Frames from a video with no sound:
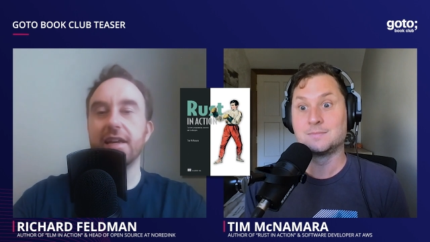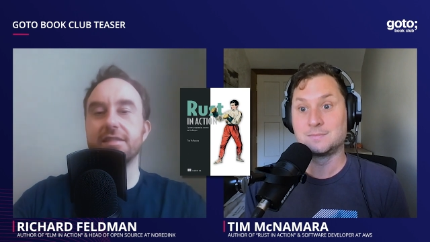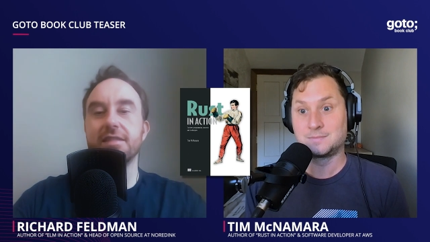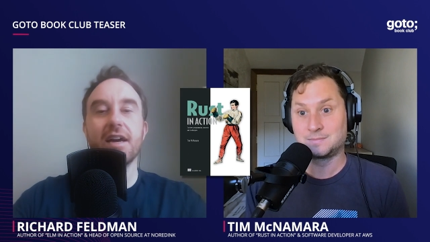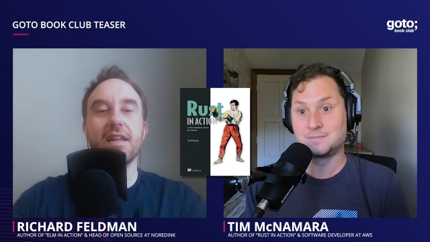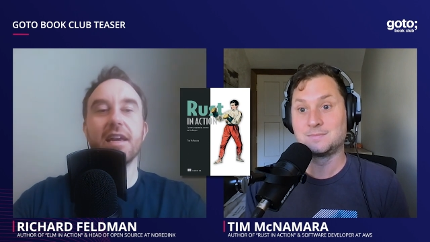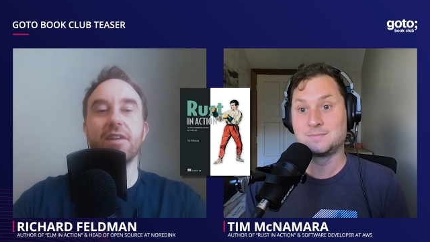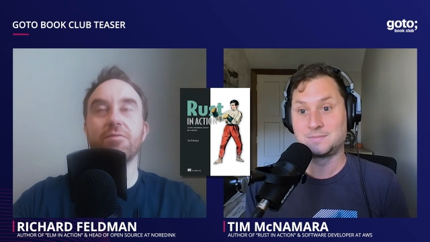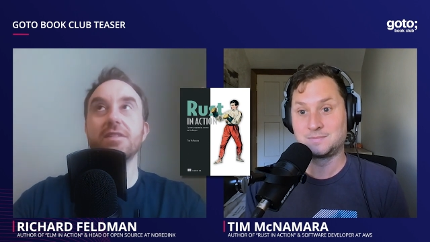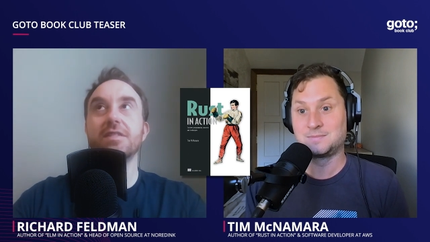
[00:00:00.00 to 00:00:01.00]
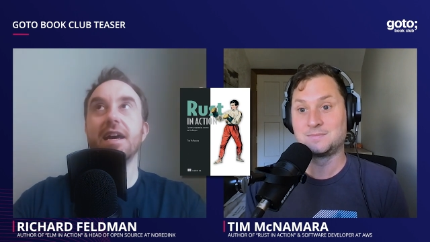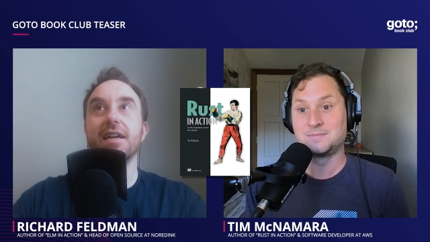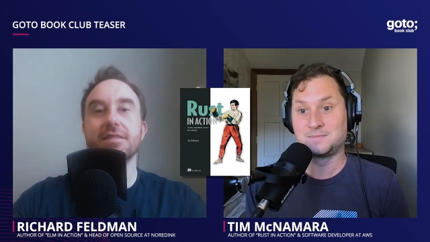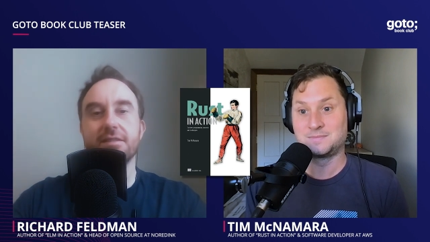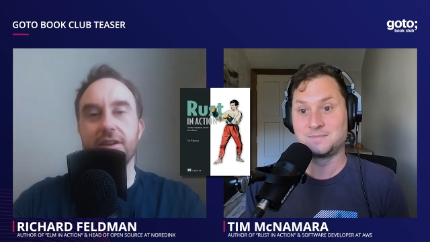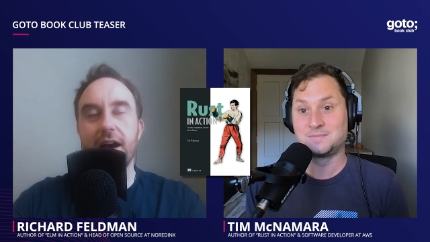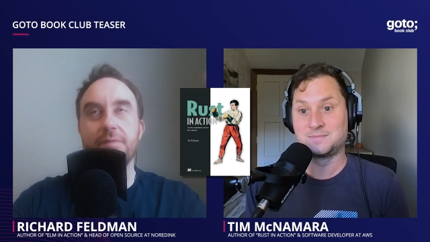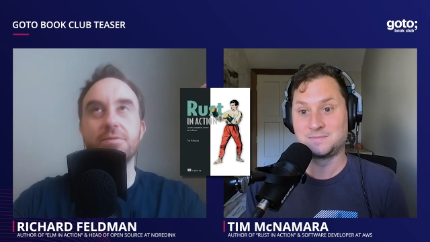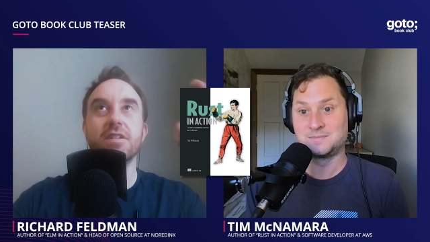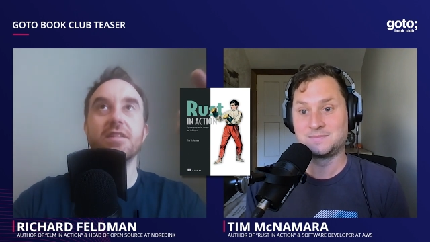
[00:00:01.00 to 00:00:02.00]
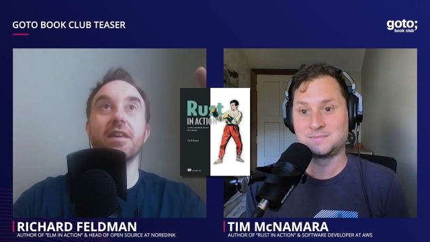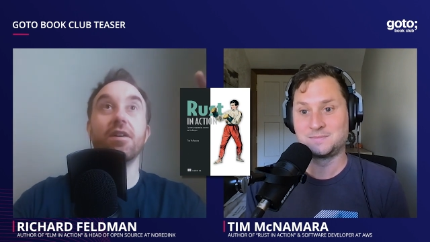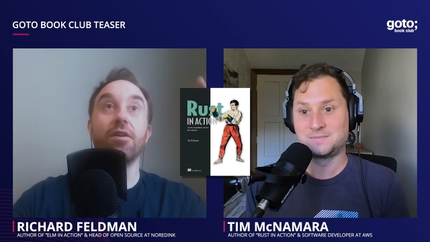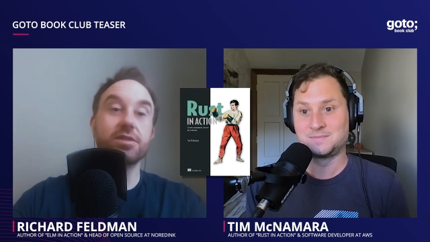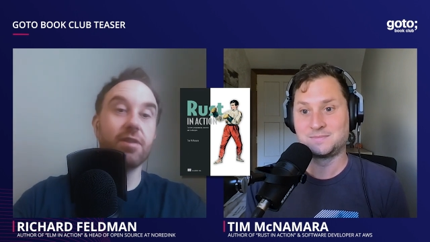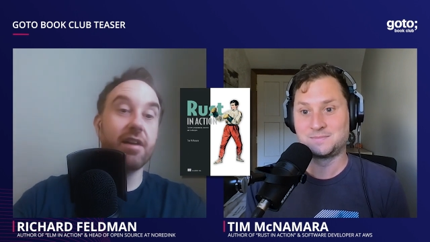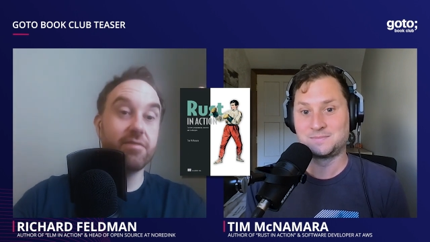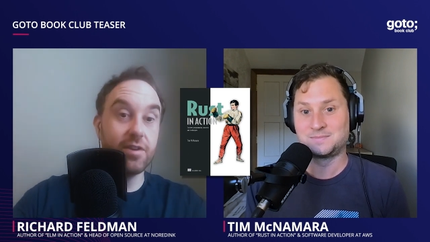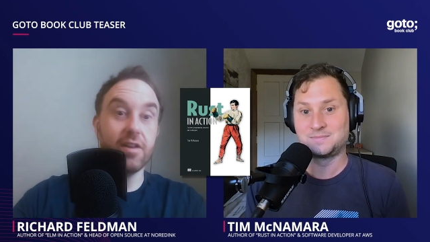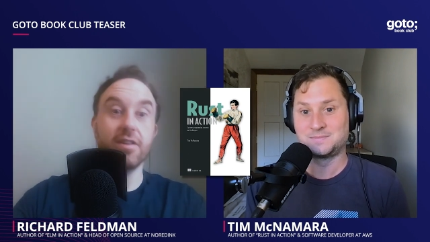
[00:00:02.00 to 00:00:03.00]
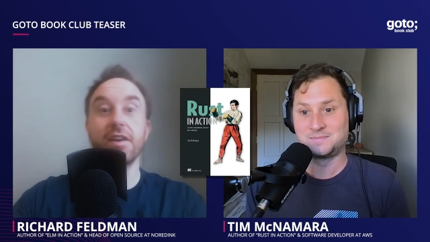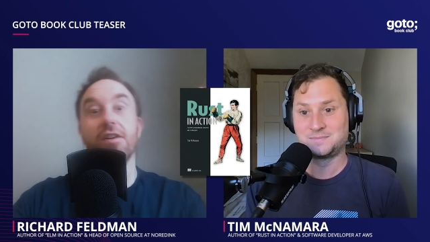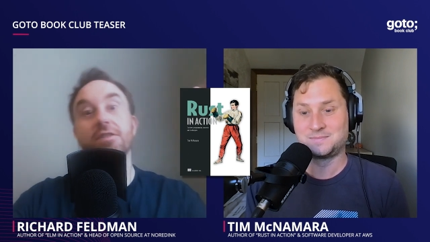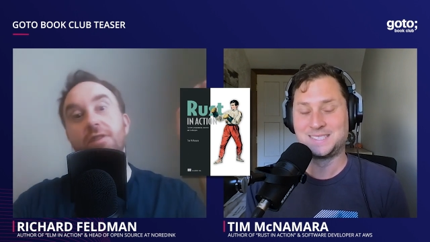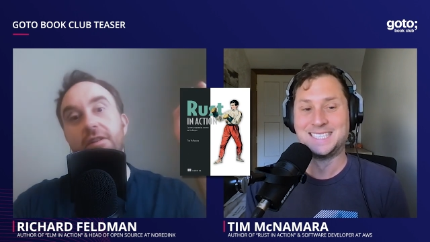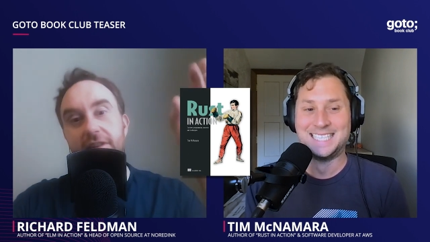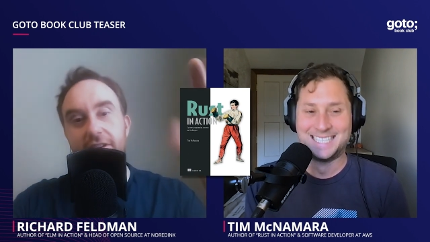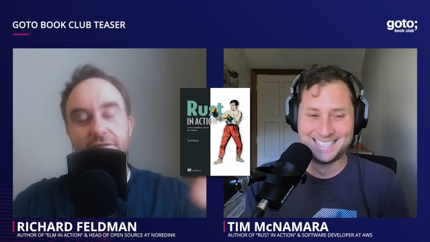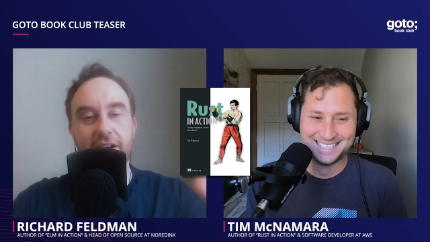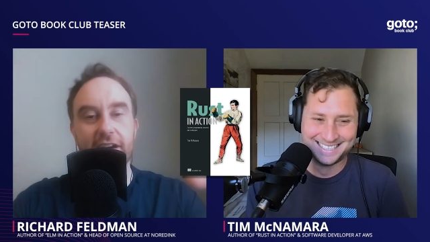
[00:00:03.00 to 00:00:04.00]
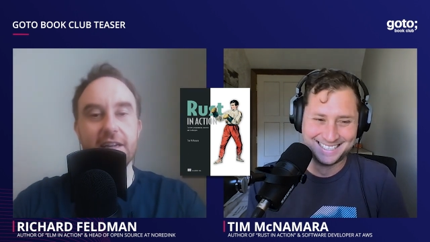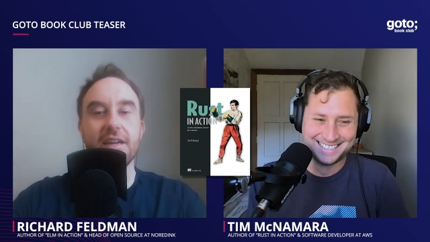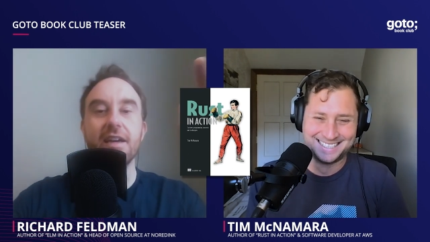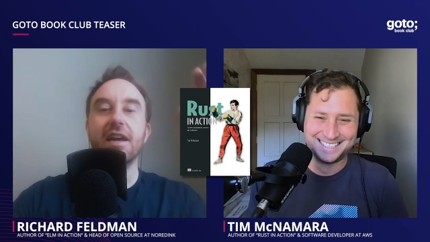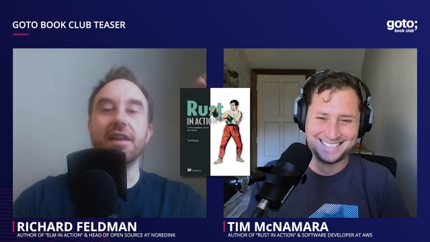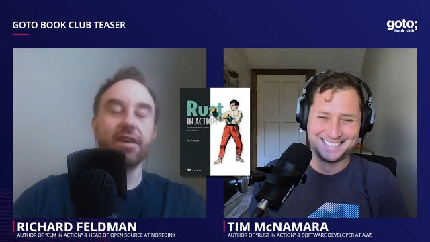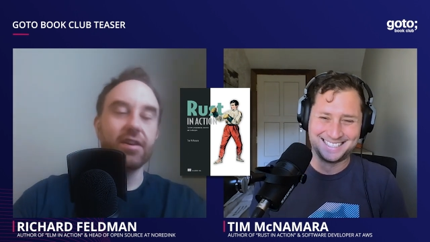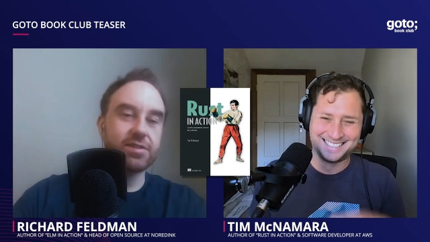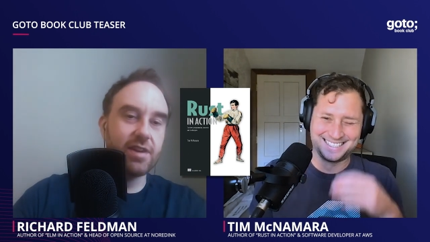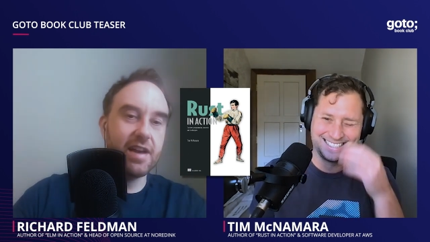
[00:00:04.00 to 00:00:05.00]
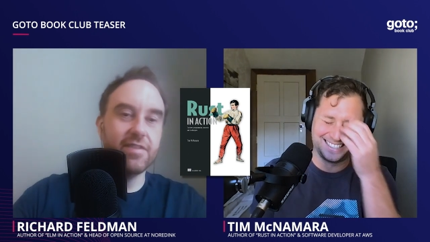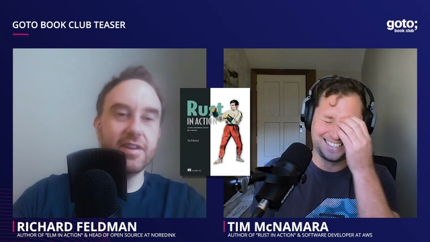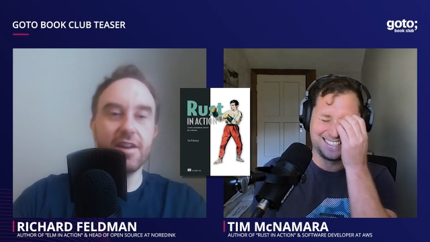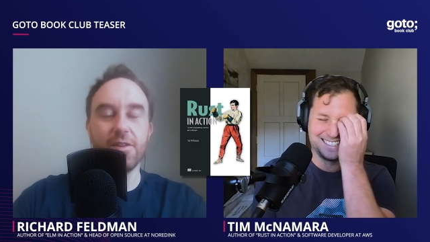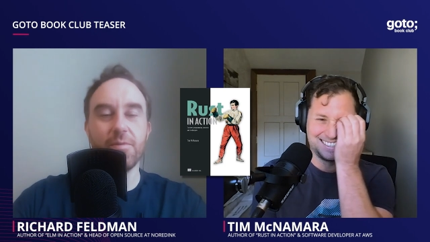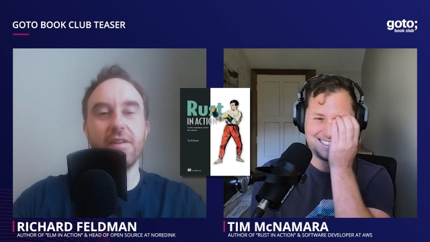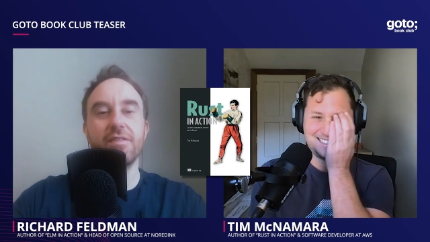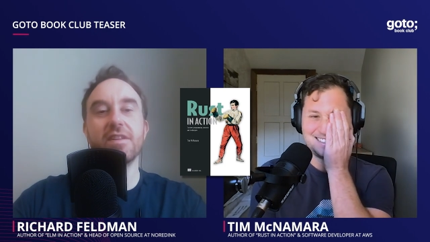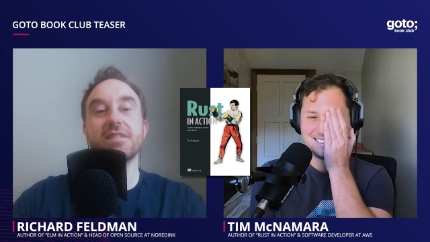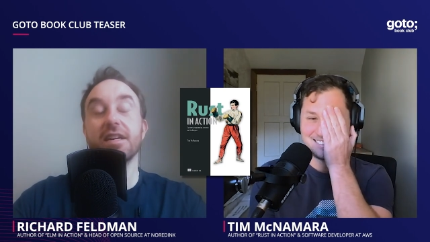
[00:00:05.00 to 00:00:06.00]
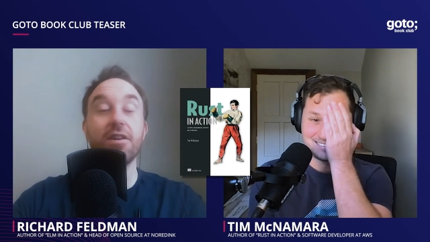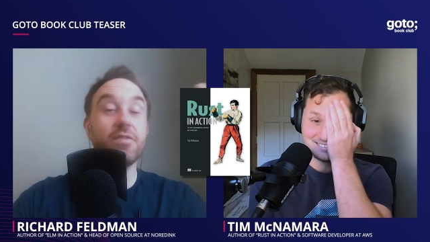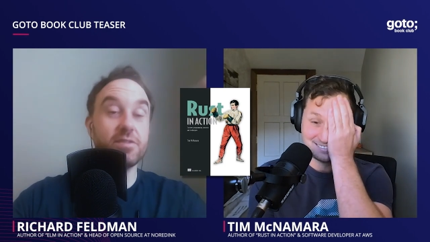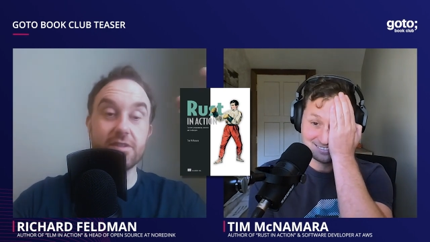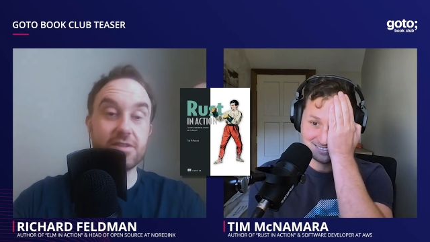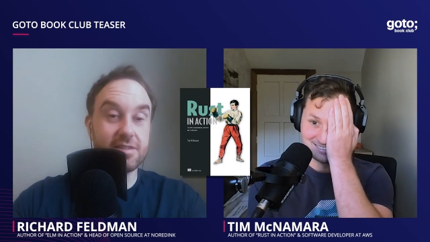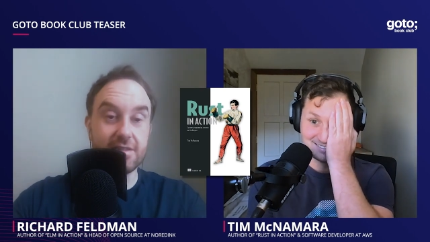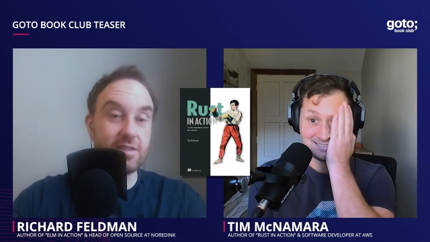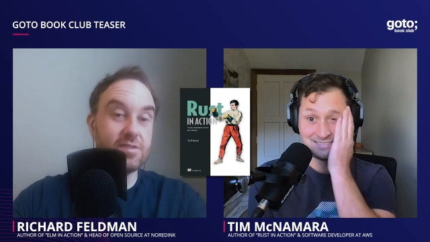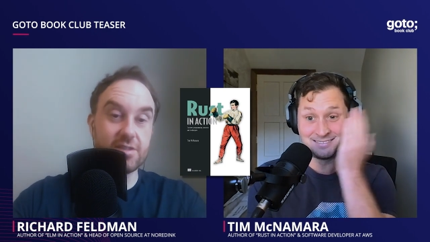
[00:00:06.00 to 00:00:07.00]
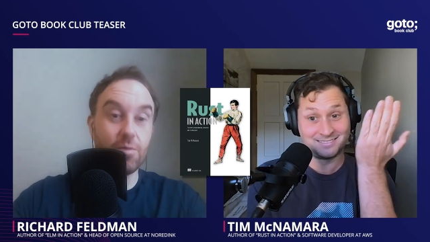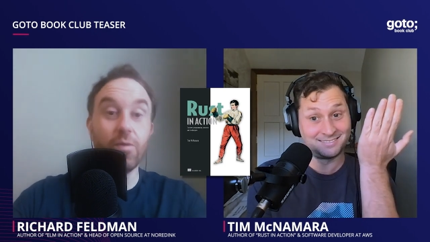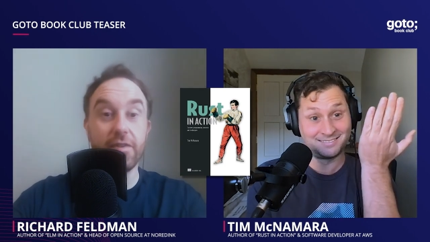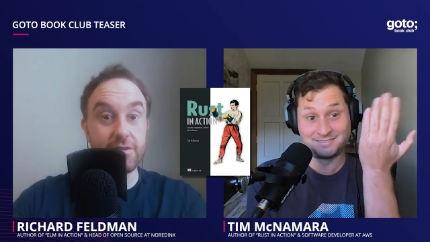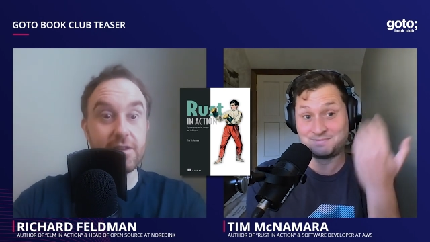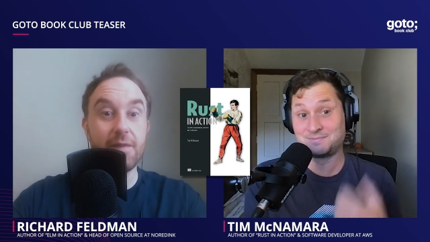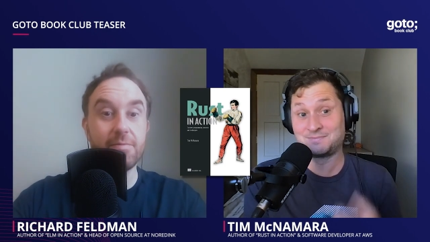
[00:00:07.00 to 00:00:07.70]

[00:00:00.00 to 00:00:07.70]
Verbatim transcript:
Speaker 1: It's not like Rust has option and they also have null and they also have undefined and they also have an, another way. it's like no, there's just there's just the one. There's